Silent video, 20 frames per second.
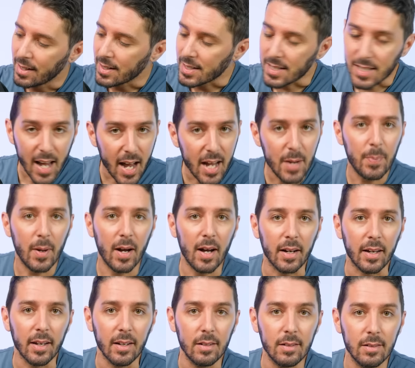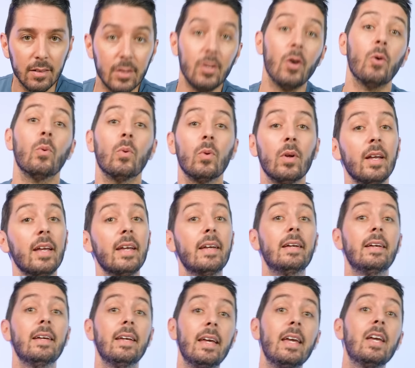side pocket, no,
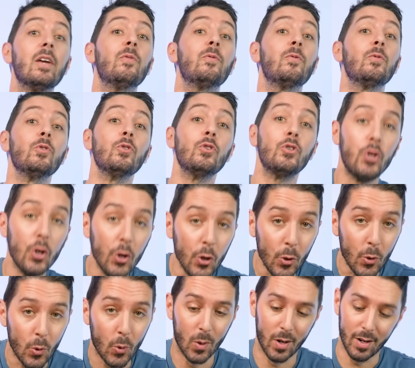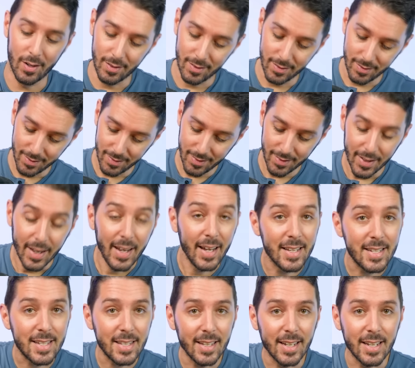if two
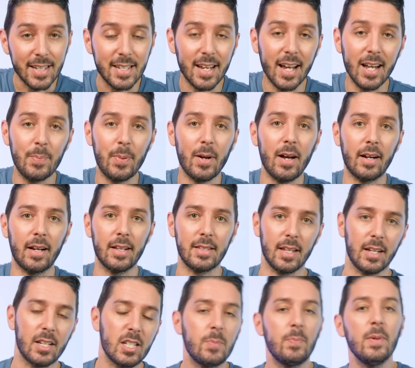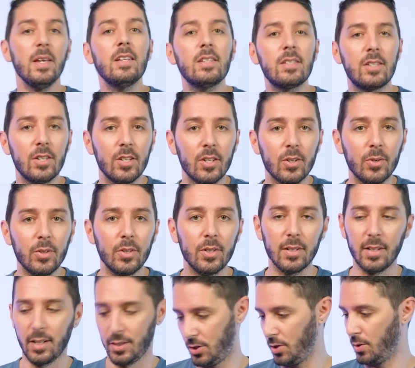insulated side pockets like speaks to you,
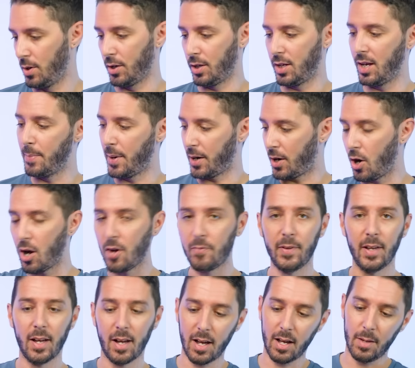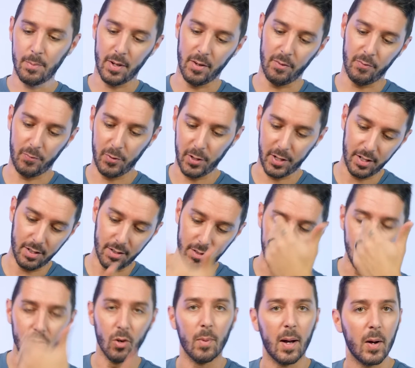you're like, dude, I keep my coffee hot and my freaking,
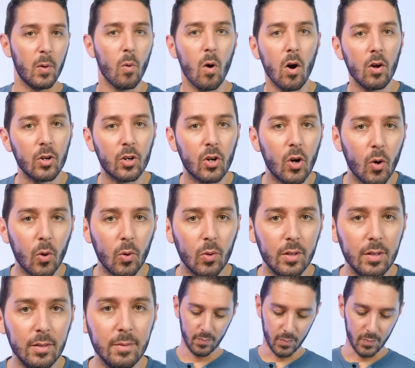you know, my water cold.